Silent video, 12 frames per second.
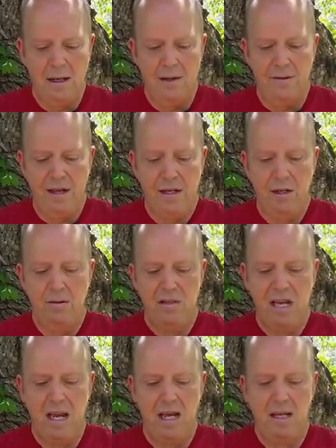then you
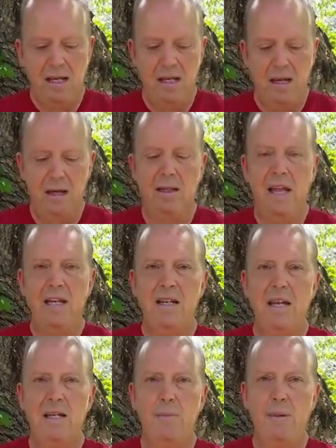take a
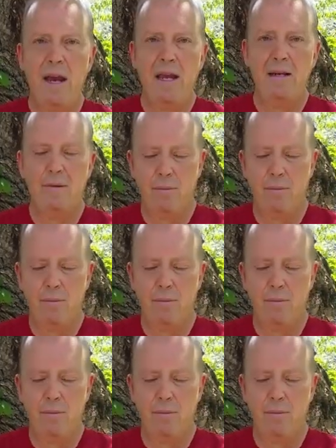latex paint,